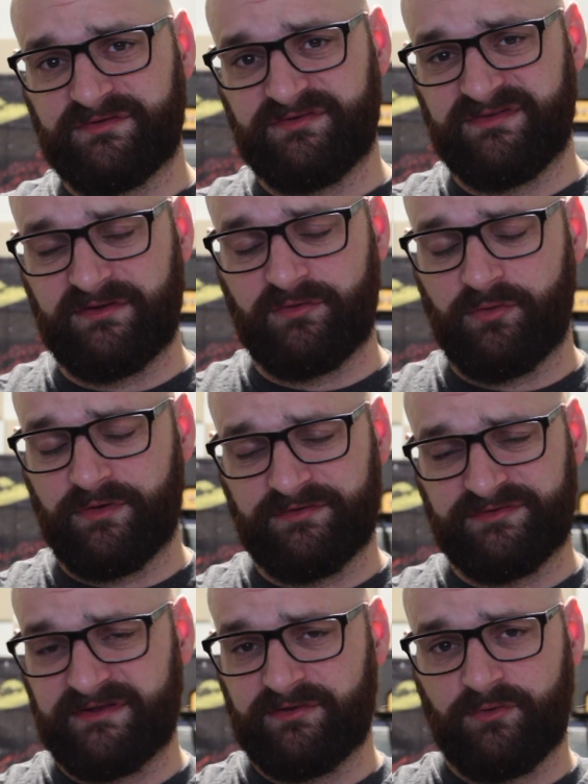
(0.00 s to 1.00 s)
single coil
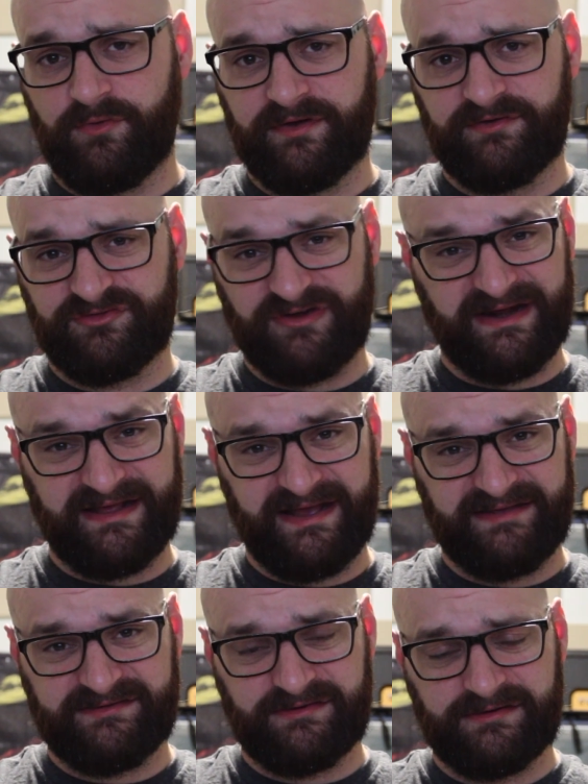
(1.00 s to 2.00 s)

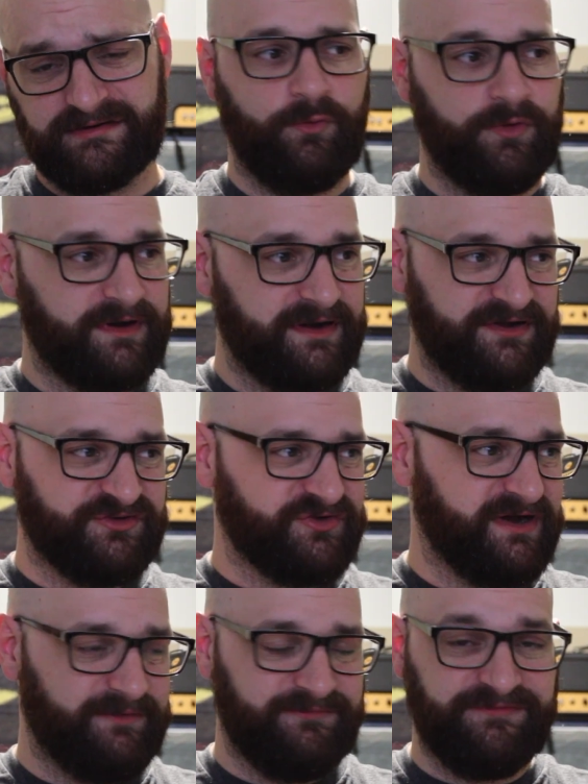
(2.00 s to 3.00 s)
Stratocaster, or a
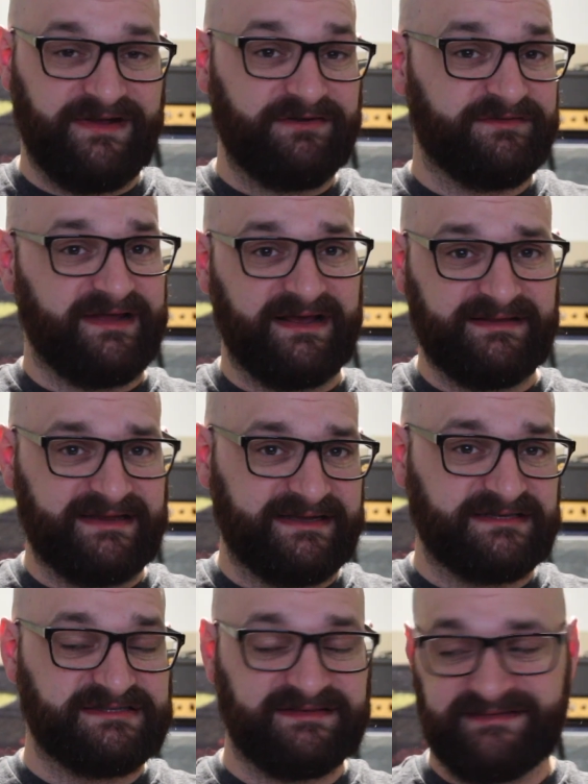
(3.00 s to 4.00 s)
straight up Fender
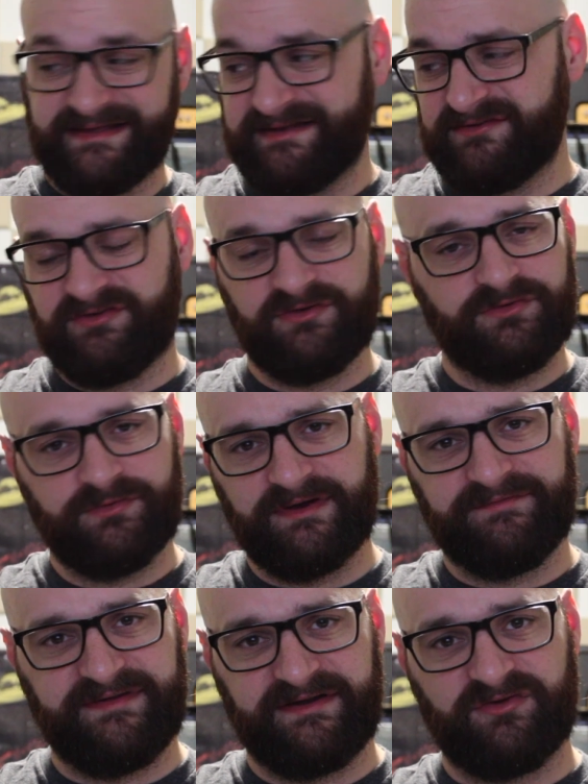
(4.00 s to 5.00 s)
Tele just into
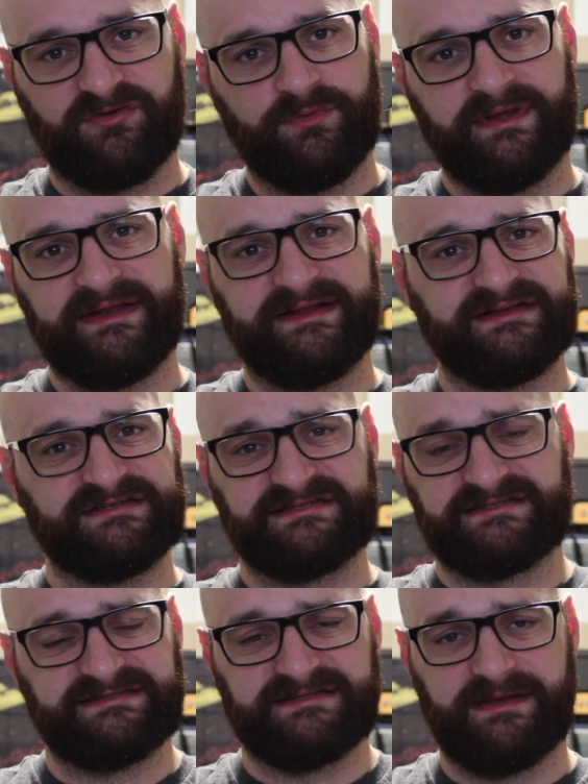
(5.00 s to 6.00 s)
a Fender Twin is
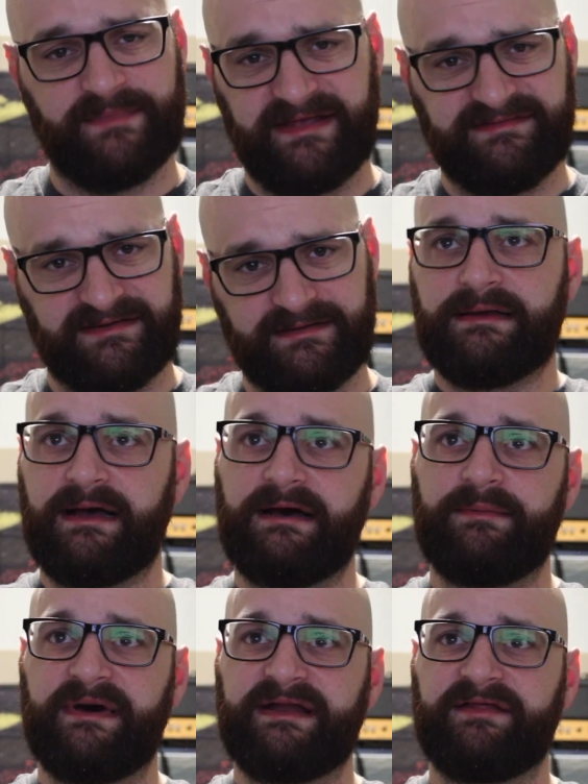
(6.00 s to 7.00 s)
just amazing.
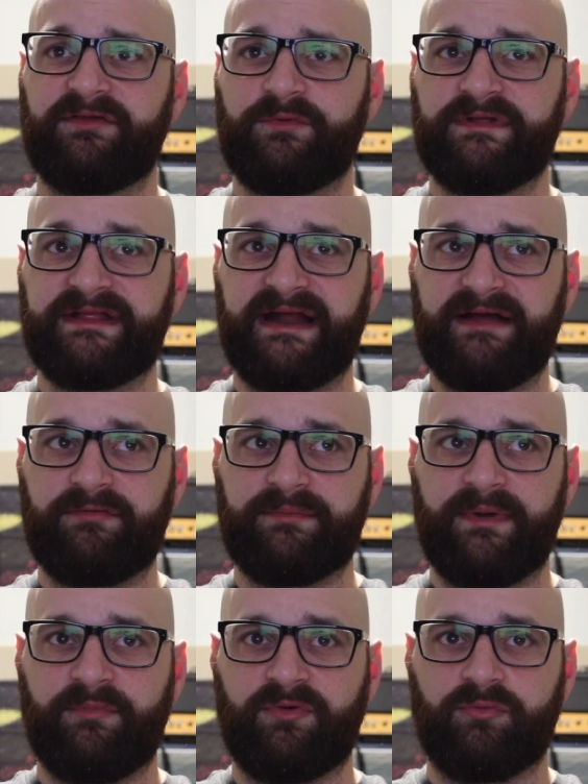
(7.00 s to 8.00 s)
Another one that I
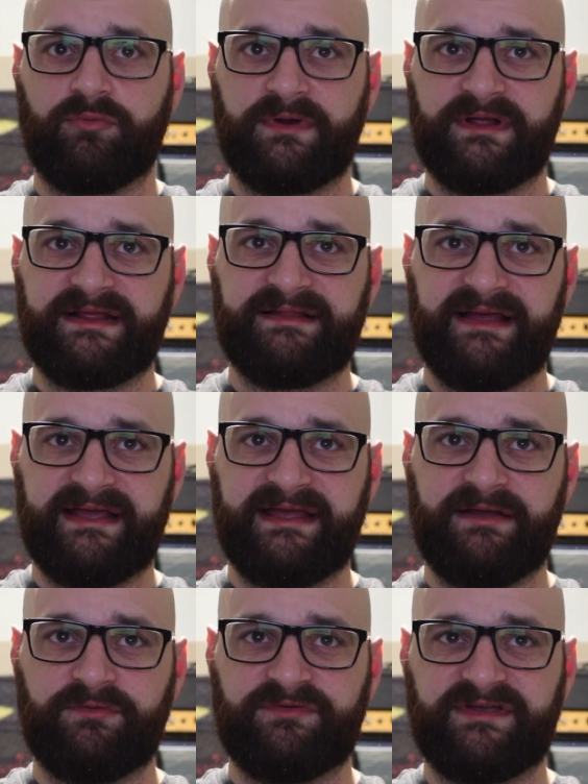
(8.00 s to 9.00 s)
remember really
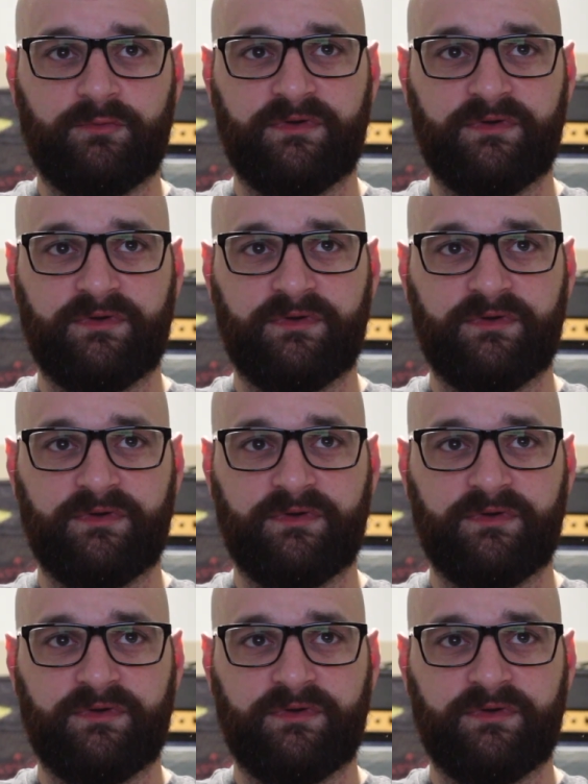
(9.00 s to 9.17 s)
liking was